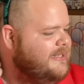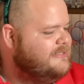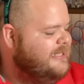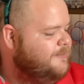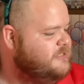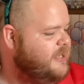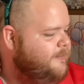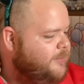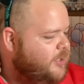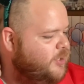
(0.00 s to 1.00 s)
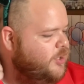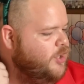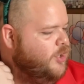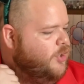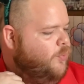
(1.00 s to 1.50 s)
September.
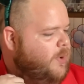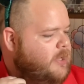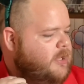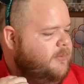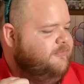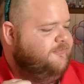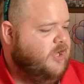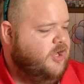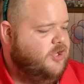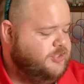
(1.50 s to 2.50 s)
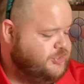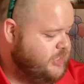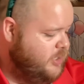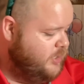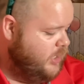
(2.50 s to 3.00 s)
Welcome fall,
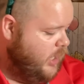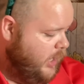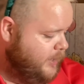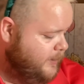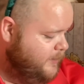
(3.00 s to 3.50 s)
share an autumn